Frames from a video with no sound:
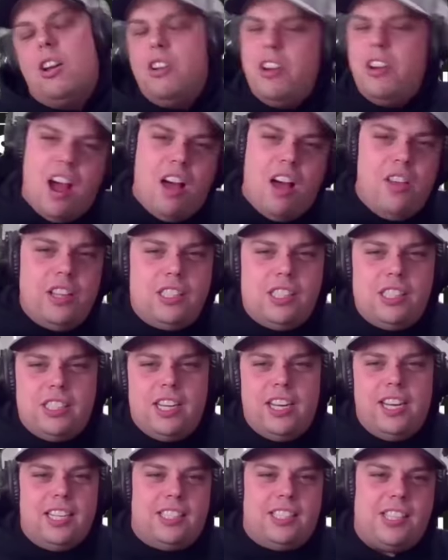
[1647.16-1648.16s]
Now this is
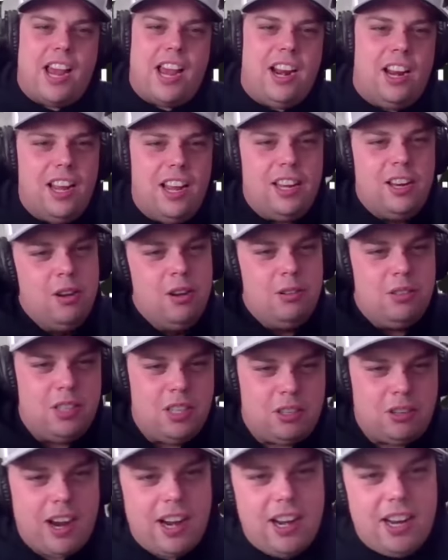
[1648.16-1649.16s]
going to settle it. Who's
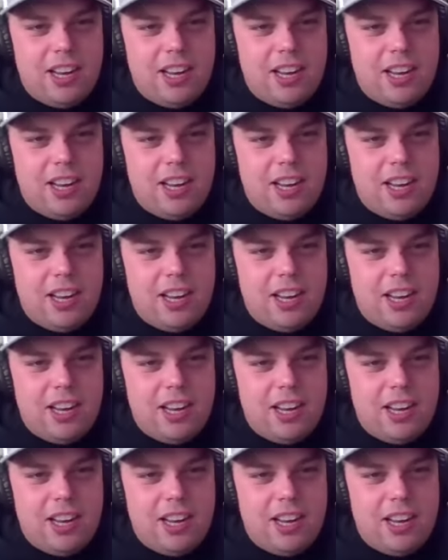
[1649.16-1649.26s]
the greatest?